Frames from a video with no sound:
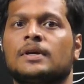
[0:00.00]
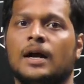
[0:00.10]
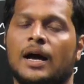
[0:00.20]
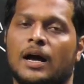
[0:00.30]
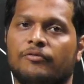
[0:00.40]

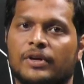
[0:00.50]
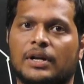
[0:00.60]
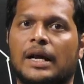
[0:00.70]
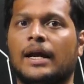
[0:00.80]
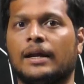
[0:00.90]
of a
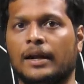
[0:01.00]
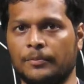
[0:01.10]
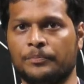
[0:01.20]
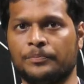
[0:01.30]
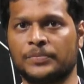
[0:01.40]
triangle,
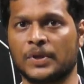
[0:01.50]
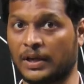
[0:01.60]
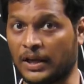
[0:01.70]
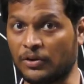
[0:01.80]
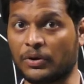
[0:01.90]

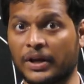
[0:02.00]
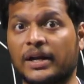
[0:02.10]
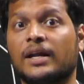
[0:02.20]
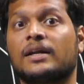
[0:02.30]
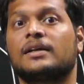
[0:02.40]
can you
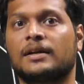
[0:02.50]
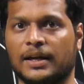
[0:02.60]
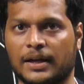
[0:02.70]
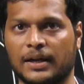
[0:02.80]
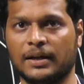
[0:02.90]
create another
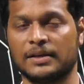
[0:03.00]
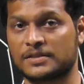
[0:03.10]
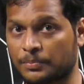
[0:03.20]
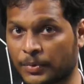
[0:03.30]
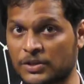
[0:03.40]
triangle? Is
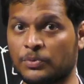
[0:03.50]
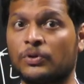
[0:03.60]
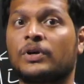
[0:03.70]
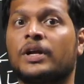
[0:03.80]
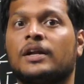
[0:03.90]
it possible
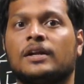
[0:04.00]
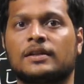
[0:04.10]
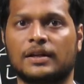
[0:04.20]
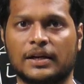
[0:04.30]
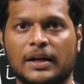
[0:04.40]
to create
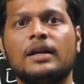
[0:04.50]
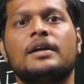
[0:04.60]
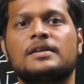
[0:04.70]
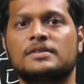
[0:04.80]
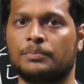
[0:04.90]
another triangle?
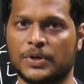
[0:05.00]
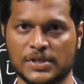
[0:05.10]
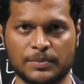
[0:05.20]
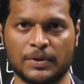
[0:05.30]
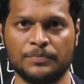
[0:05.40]
It is
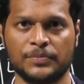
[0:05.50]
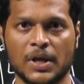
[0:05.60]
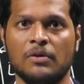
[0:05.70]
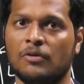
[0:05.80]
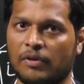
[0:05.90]
impossible.
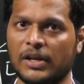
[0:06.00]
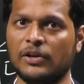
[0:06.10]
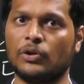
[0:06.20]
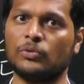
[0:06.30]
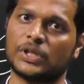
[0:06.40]
When you
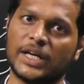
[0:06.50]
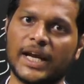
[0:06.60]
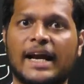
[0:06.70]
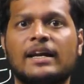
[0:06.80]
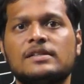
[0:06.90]
give 3
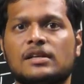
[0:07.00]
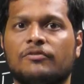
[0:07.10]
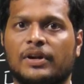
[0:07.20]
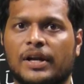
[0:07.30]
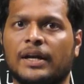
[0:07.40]
angles of
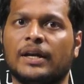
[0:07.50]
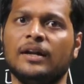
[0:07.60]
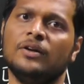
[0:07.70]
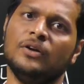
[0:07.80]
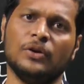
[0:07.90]
a triangle,
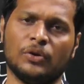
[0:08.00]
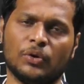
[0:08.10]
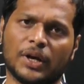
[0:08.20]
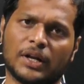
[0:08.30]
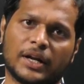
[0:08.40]
you
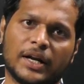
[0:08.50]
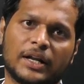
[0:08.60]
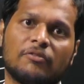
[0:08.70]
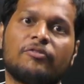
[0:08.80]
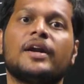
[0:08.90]
can create
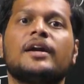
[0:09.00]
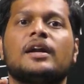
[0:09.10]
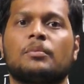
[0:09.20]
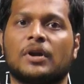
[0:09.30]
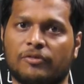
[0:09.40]
infinite
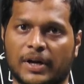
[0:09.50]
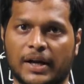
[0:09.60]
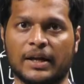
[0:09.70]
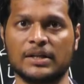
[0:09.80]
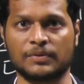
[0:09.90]
number of
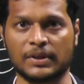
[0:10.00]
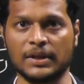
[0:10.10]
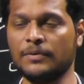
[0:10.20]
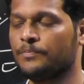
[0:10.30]
triangles with the